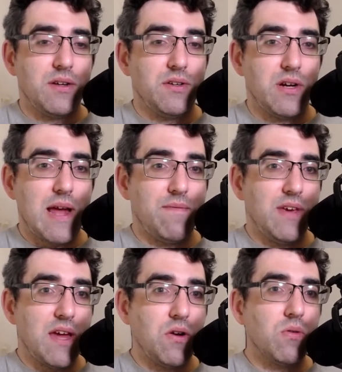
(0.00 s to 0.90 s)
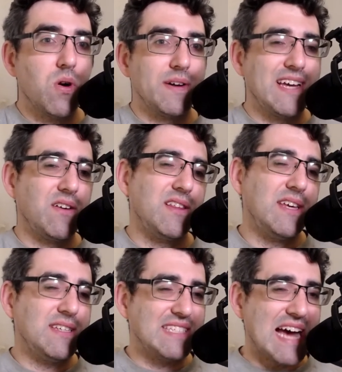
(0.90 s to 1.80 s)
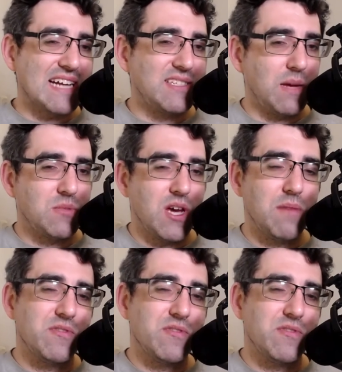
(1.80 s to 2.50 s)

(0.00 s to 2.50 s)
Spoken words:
your MVNO, going down at the exact same time,